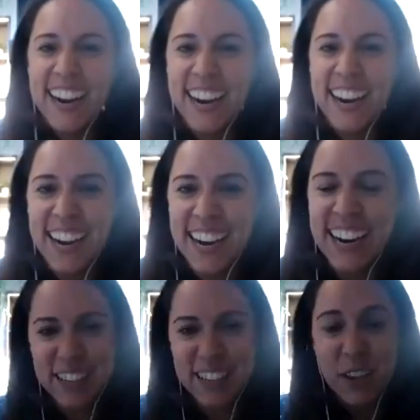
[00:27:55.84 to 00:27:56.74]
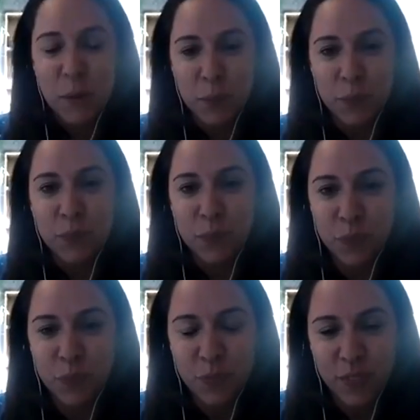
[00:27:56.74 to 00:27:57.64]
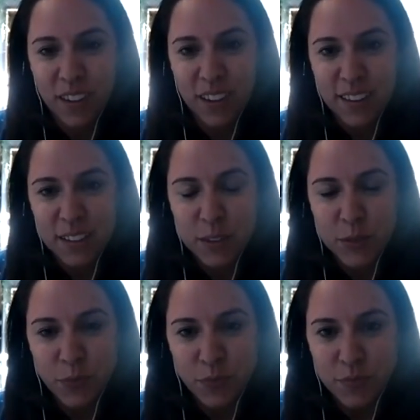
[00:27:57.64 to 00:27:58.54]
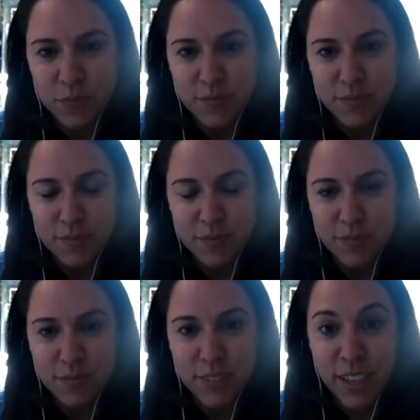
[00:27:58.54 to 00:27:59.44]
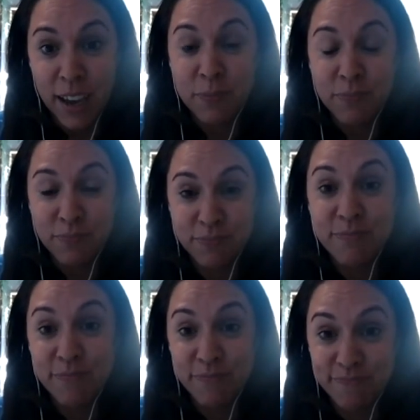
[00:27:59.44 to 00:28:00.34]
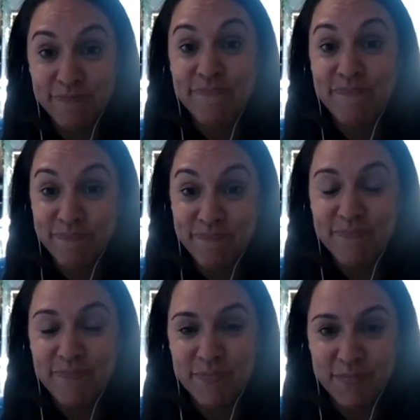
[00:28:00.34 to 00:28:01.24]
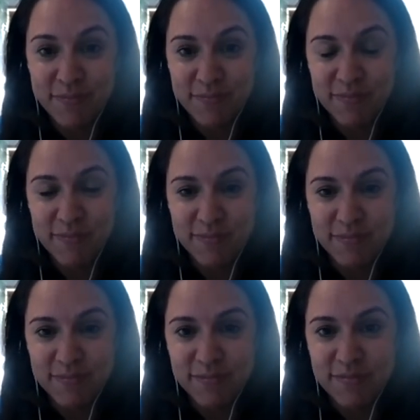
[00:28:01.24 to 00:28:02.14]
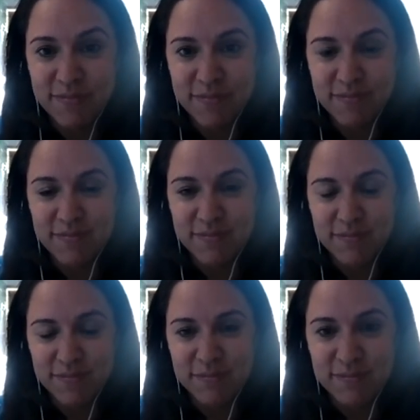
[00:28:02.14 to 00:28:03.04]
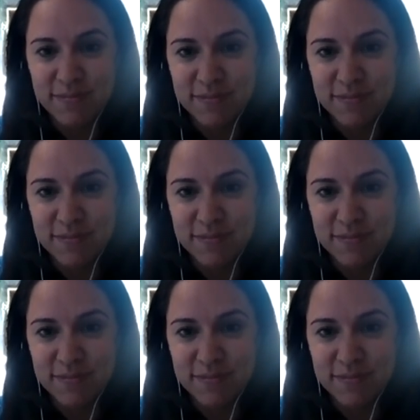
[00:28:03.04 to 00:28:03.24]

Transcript: The person shown says nothing.